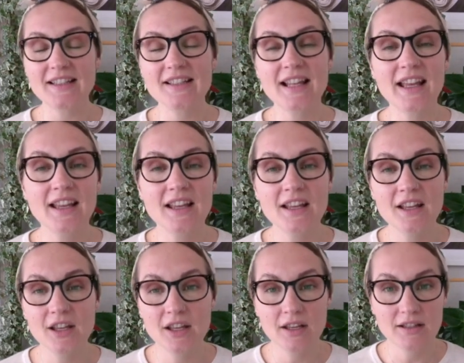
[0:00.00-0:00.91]
It's like,
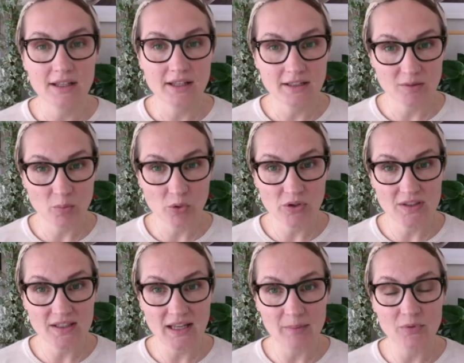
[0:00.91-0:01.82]
take small
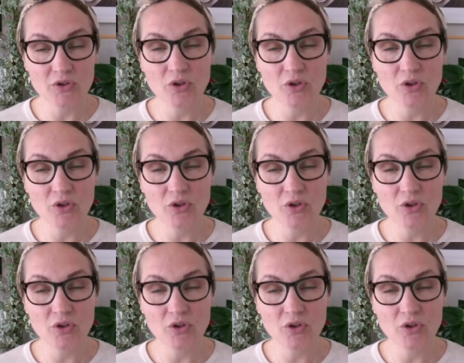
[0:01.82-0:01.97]
steps.